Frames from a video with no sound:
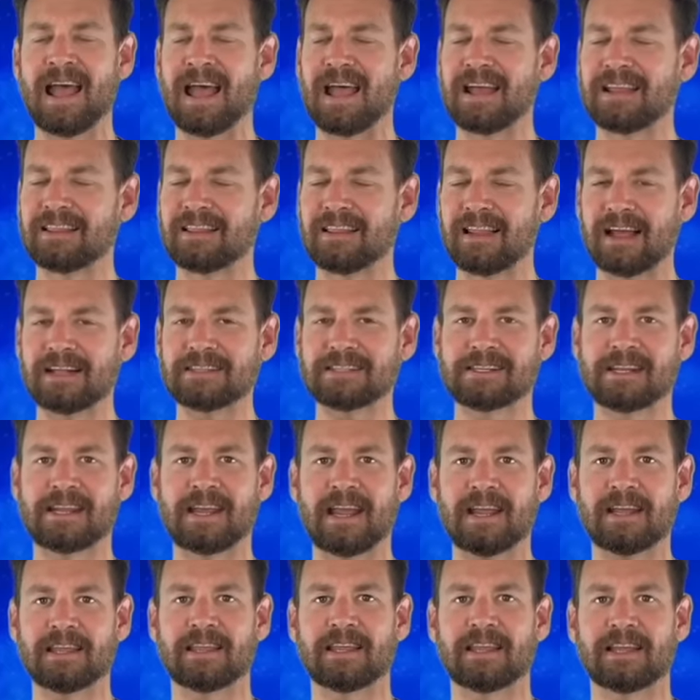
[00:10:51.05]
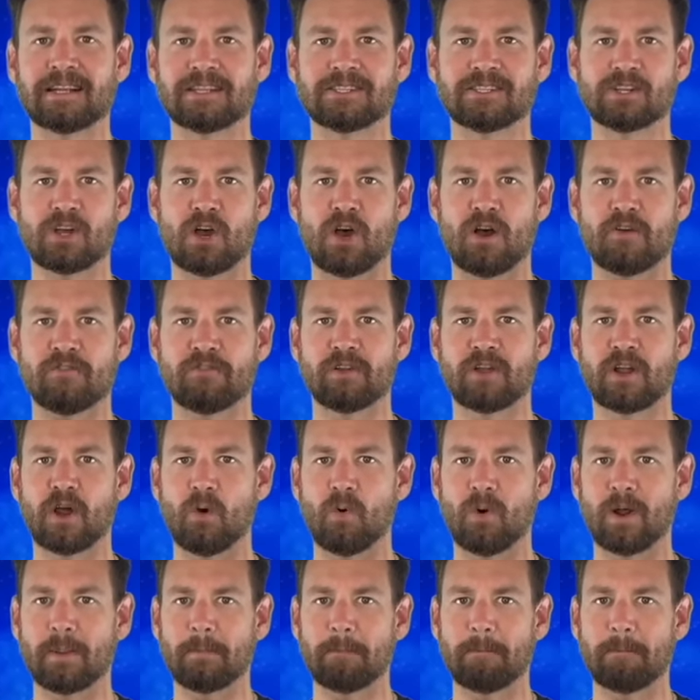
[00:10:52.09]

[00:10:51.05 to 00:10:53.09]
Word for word: and let's kick things off going